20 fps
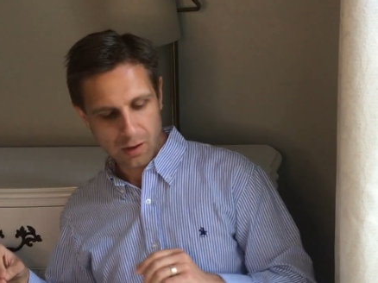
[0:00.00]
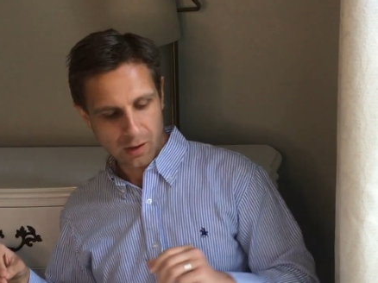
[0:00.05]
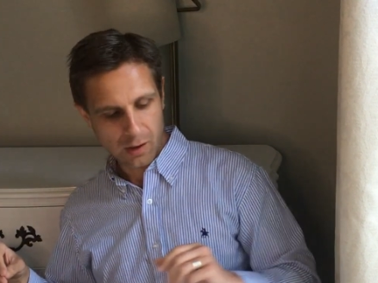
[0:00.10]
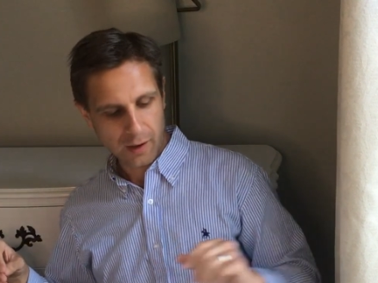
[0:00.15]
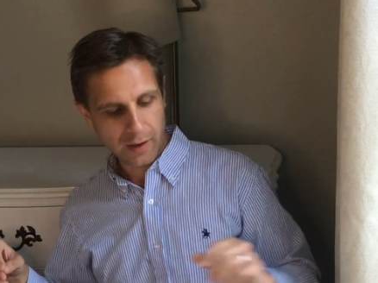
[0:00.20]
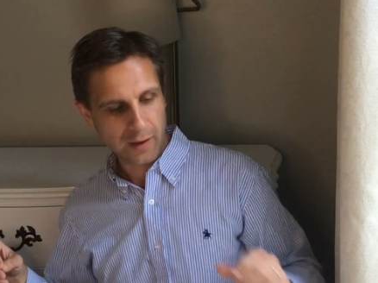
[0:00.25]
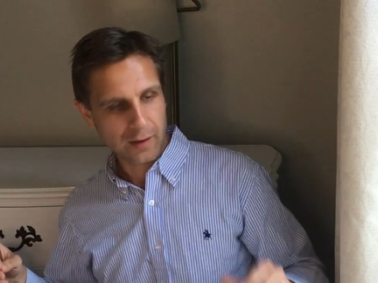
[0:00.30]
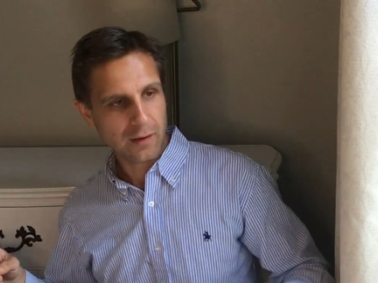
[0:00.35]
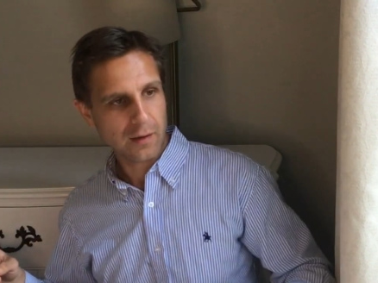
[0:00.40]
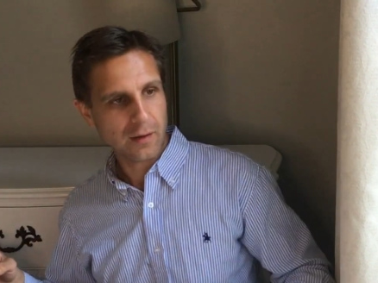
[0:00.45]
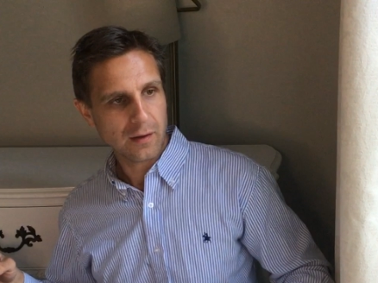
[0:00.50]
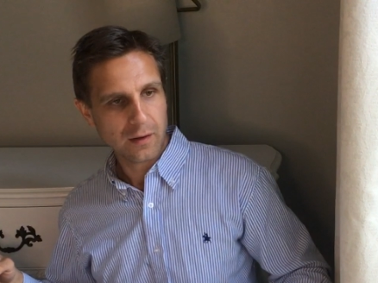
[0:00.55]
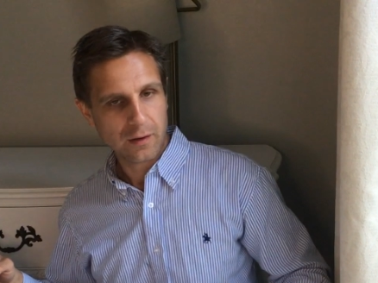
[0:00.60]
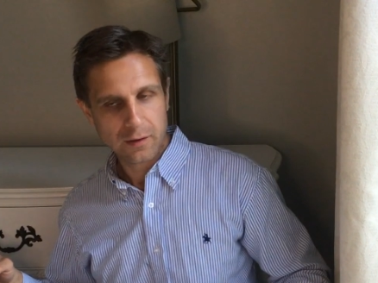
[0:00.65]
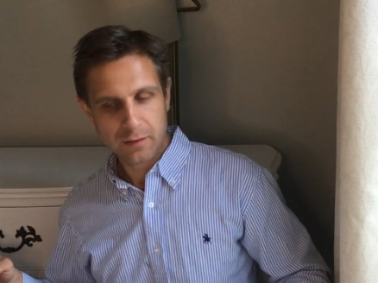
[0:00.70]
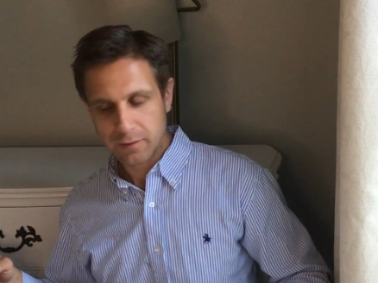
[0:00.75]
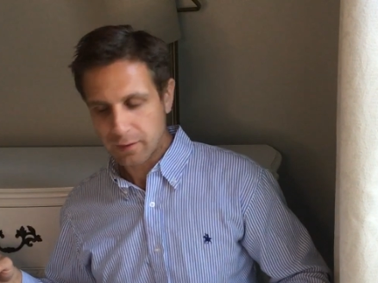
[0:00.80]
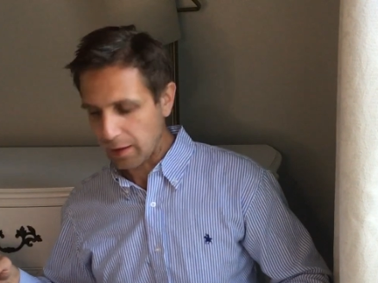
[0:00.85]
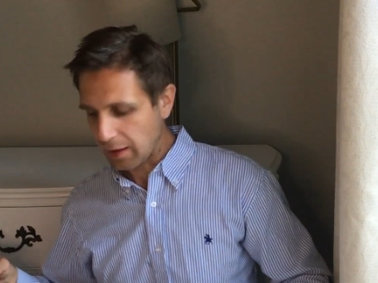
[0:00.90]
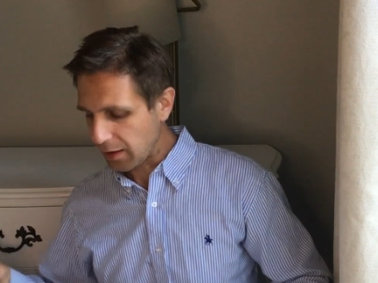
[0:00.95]
Okay,
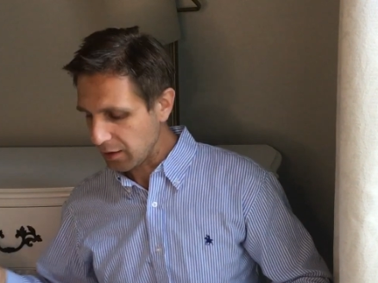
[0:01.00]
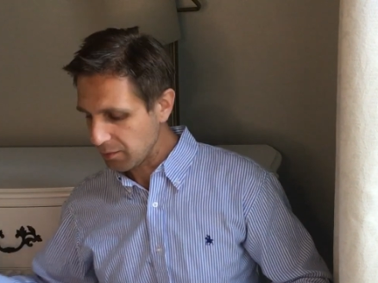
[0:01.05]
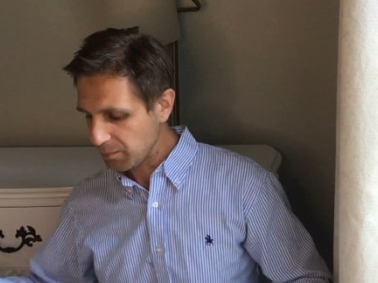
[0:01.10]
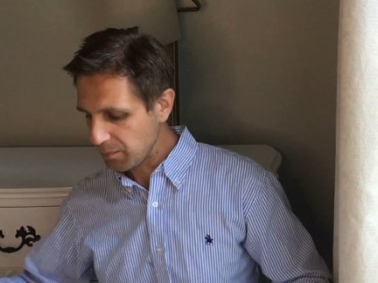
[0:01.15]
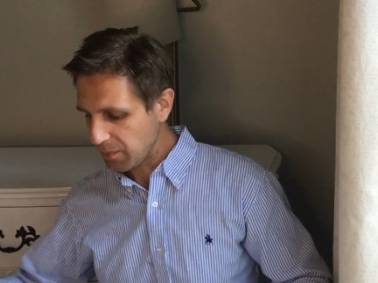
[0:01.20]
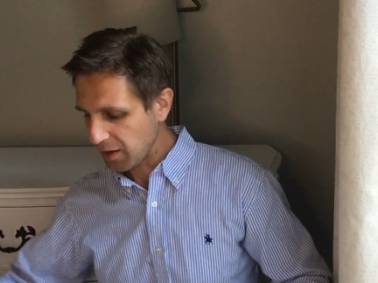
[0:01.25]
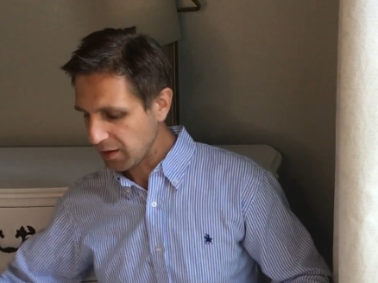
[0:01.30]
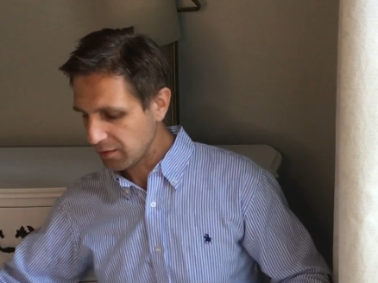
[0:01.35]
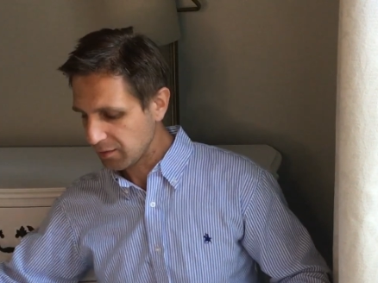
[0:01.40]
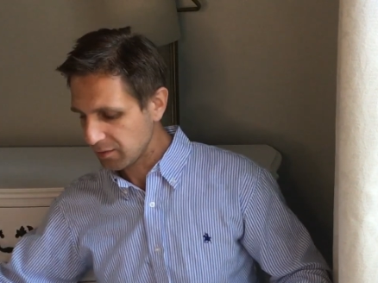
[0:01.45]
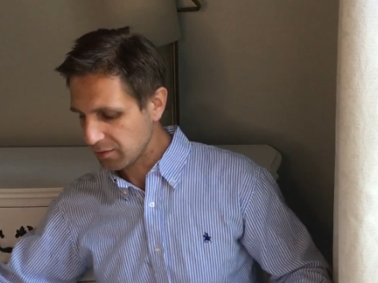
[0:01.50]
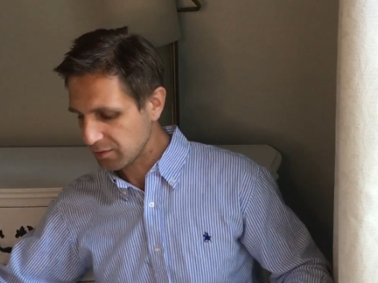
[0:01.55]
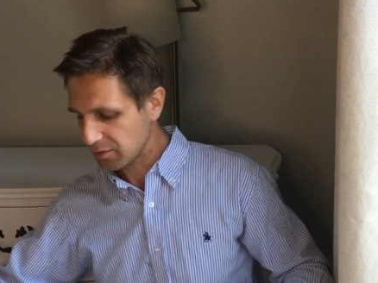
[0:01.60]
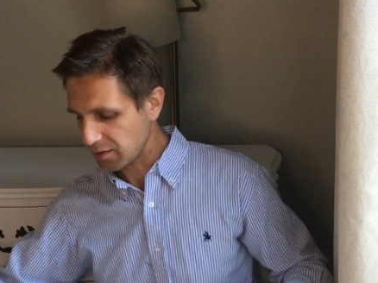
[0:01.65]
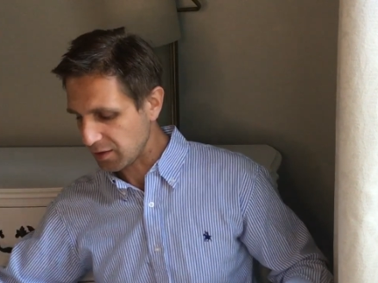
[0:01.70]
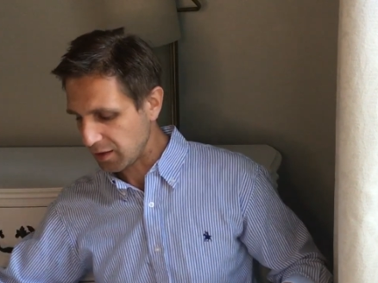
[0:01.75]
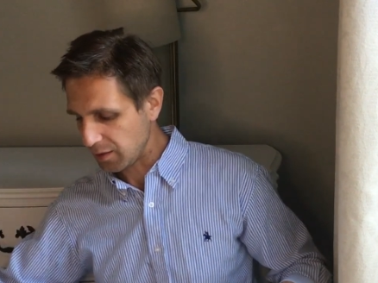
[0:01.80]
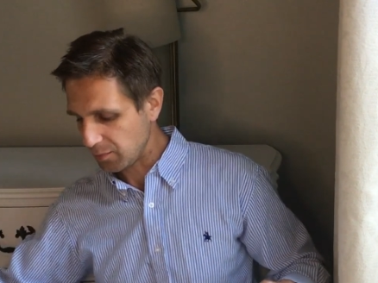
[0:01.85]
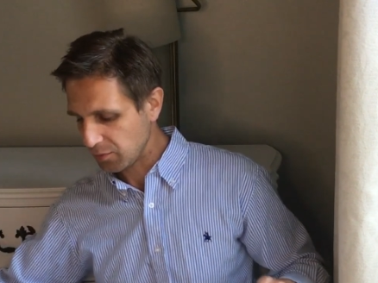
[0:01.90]
so how to make this slime?